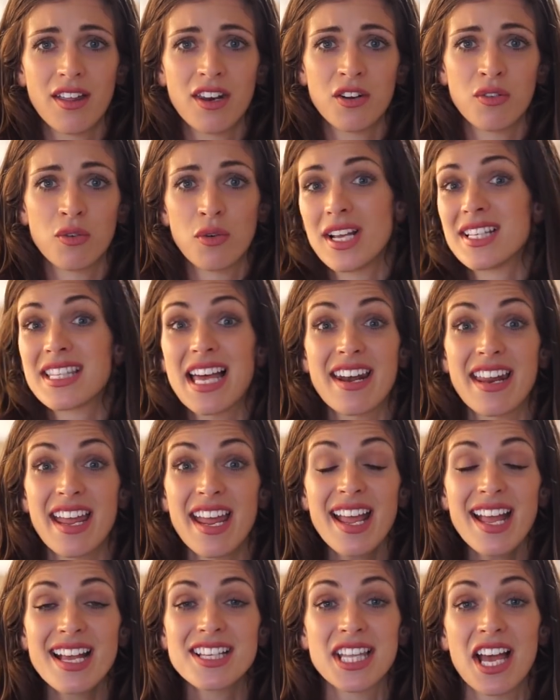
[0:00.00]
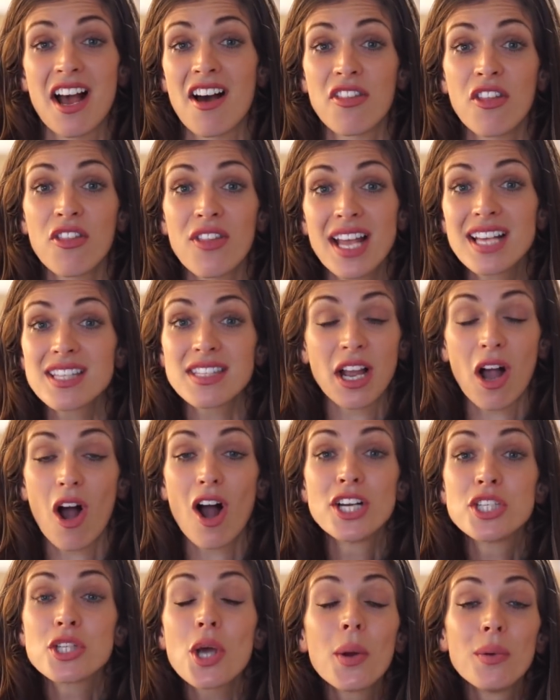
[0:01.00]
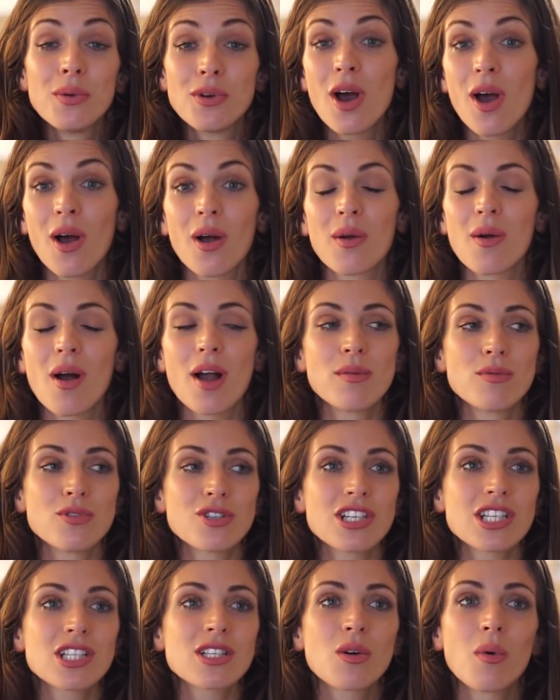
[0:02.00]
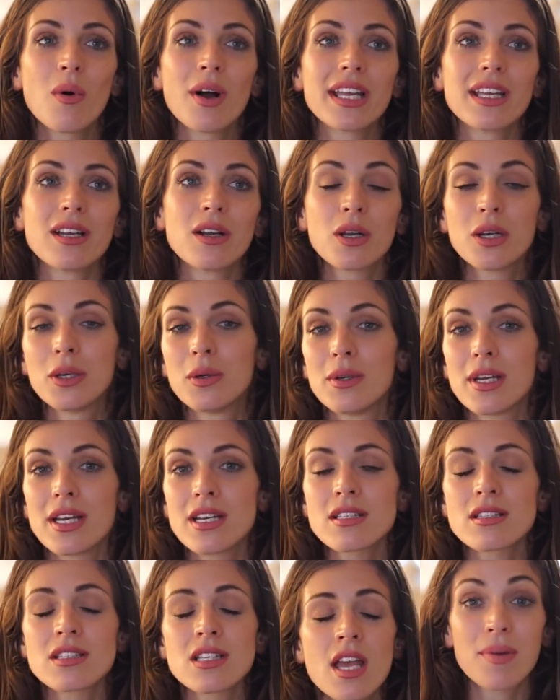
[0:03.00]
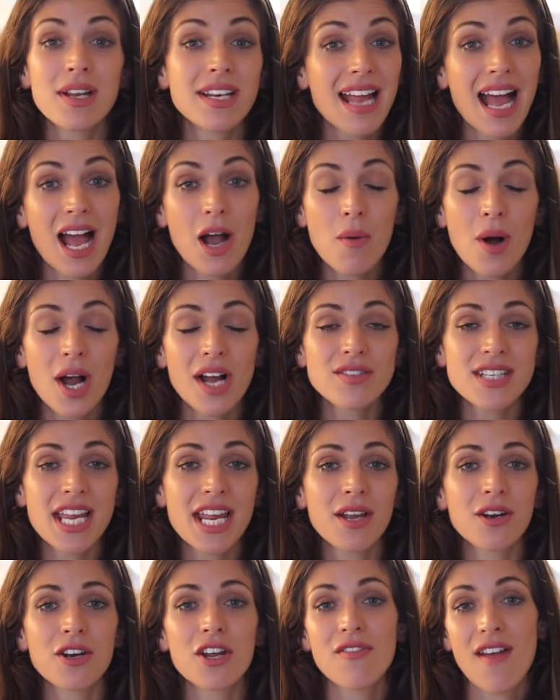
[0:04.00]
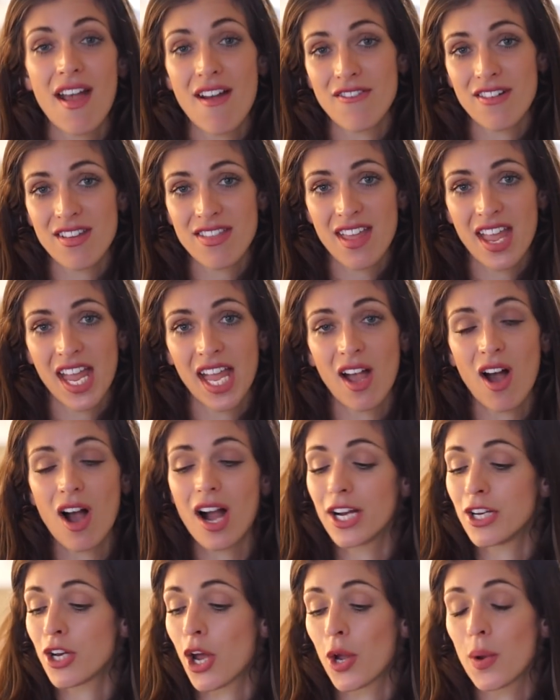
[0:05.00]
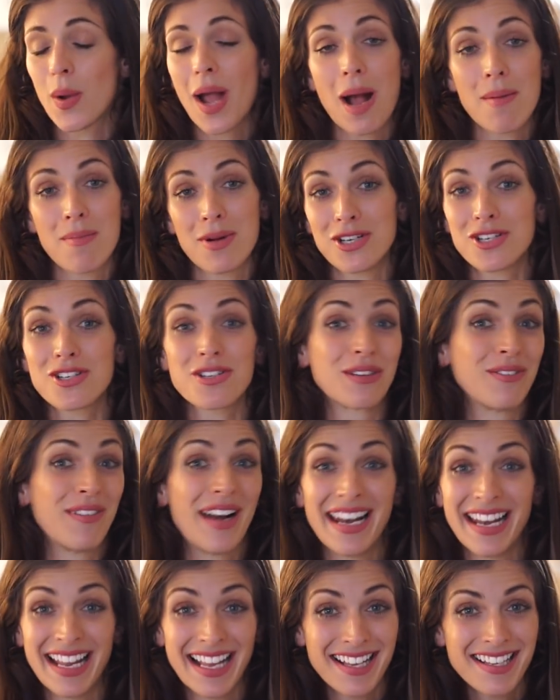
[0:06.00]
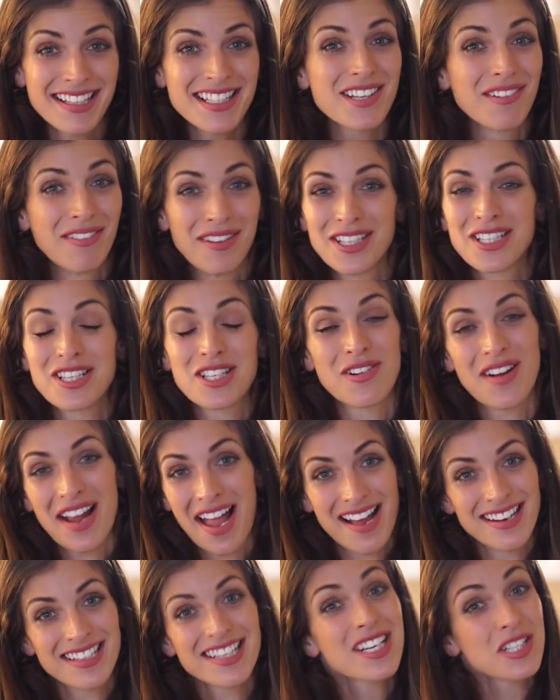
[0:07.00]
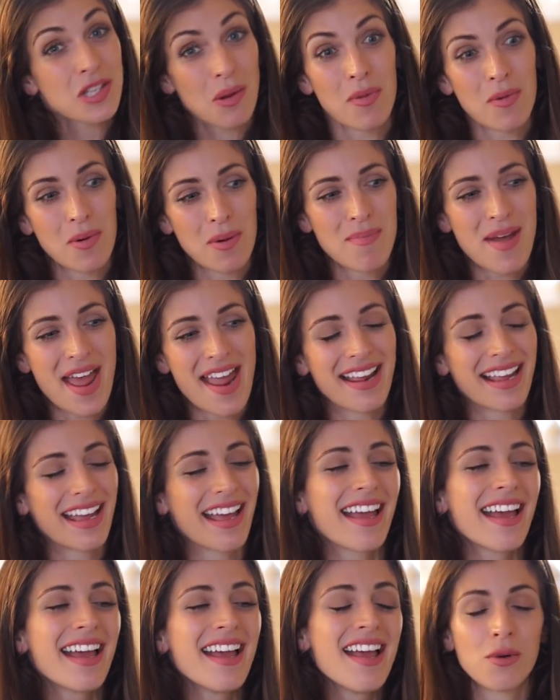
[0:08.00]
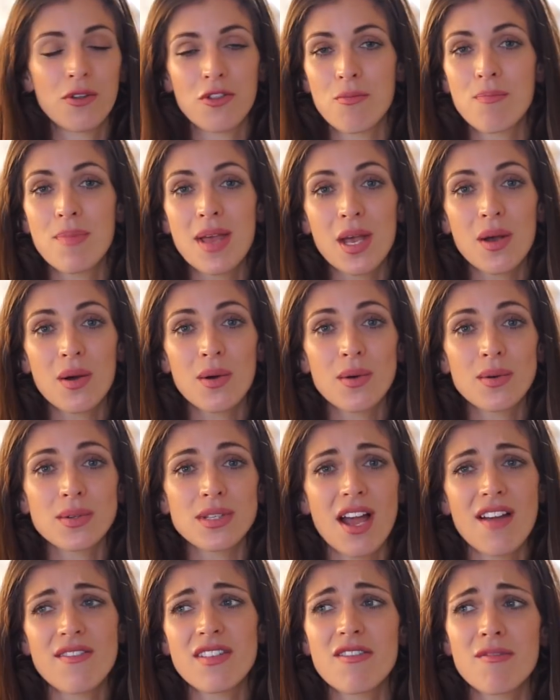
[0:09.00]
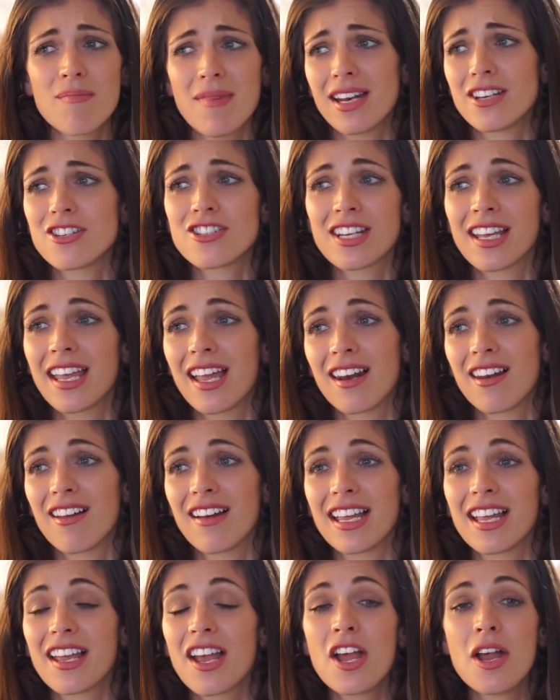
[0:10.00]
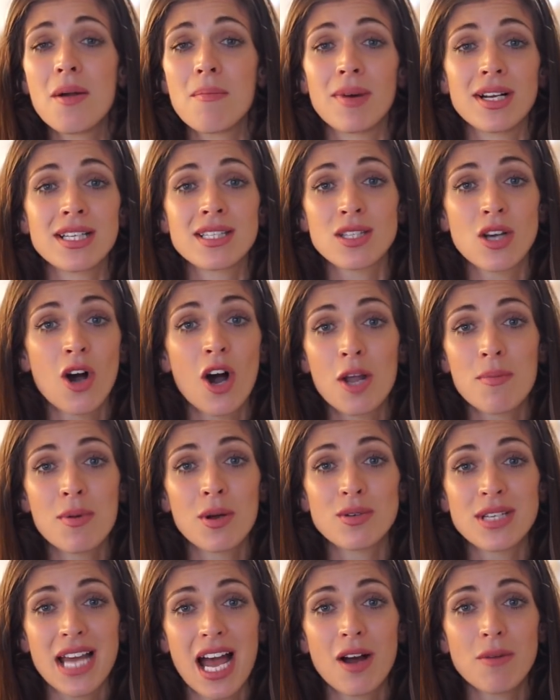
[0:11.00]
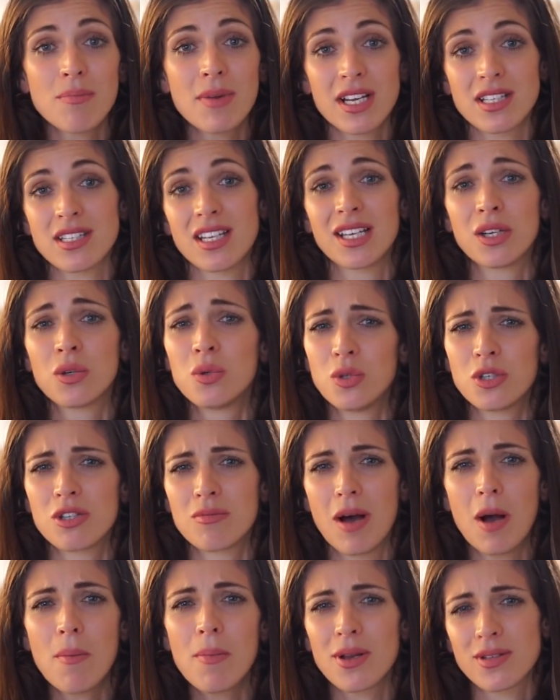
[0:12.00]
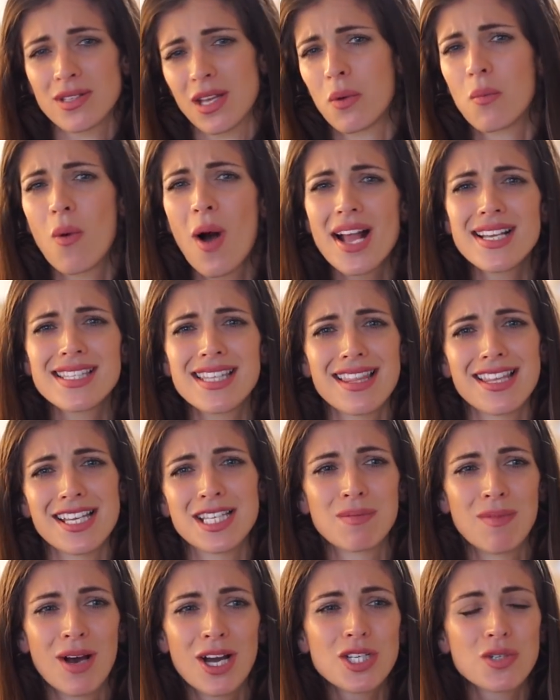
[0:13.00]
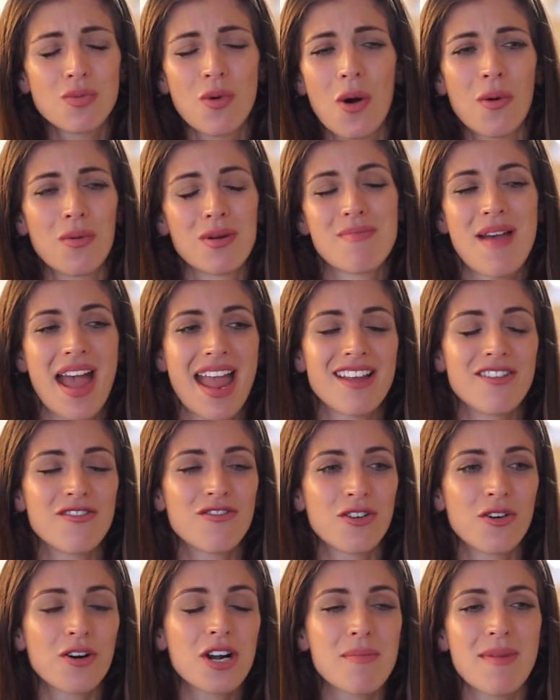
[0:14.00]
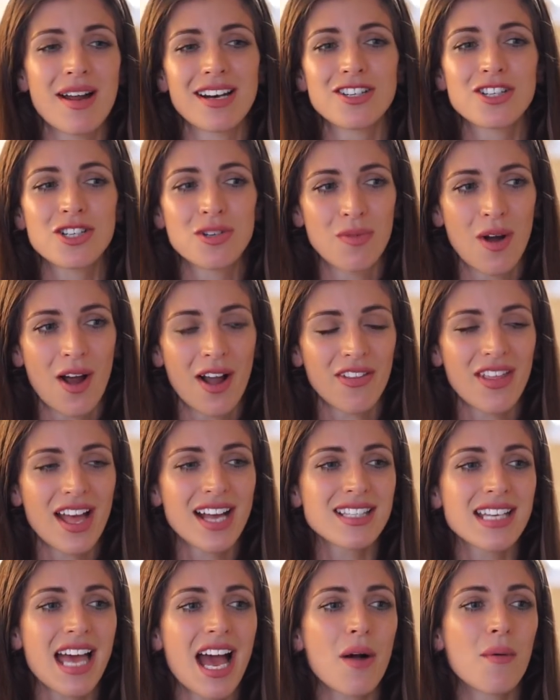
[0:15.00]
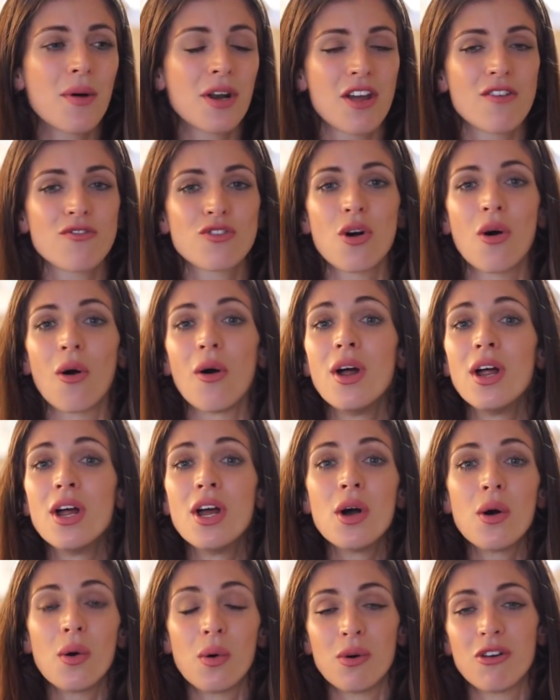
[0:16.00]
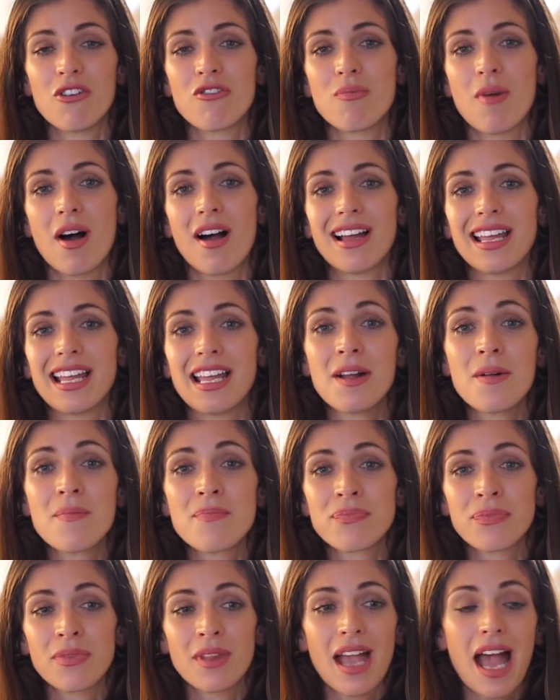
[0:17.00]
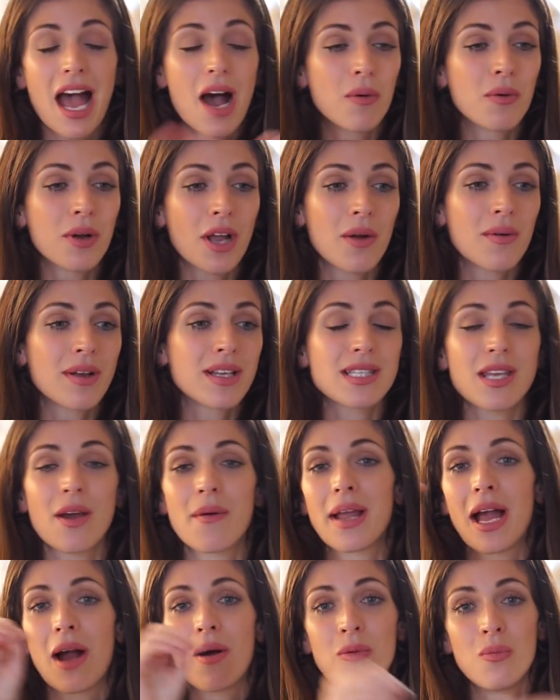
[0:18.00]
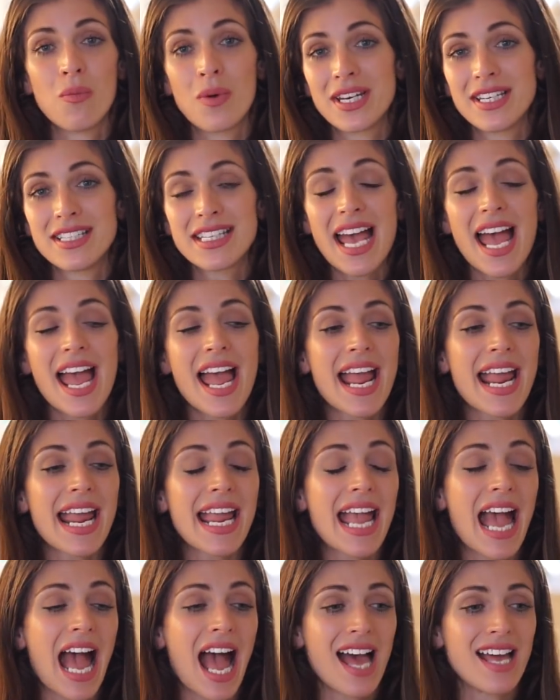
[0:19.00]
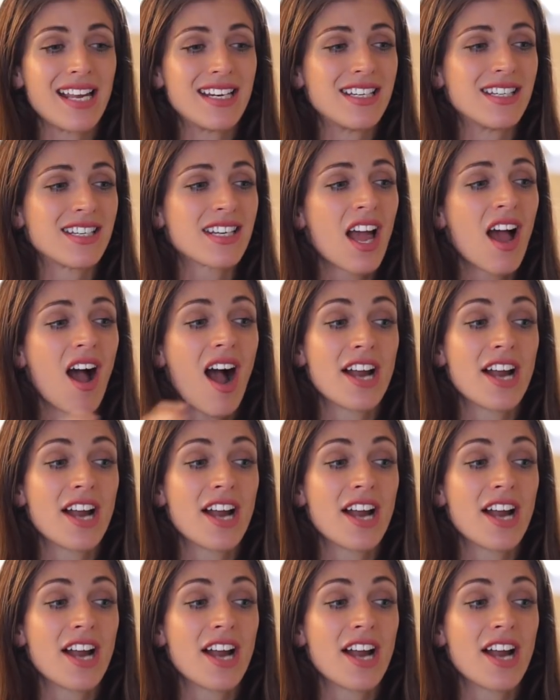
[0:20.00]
and I thought, is that it? Is there other things? Like, I don't know. I was just quite clueless. But now I've taken over everything. I know how much the rent is, which is quite handy because I'm the one paying it. All of the bills. I've even managed to get like my Sky bill down because I called them up and I was like, why is it this much? What are we paying for? And I managed to work that out, and I've got all of my outgoings going out in one day, and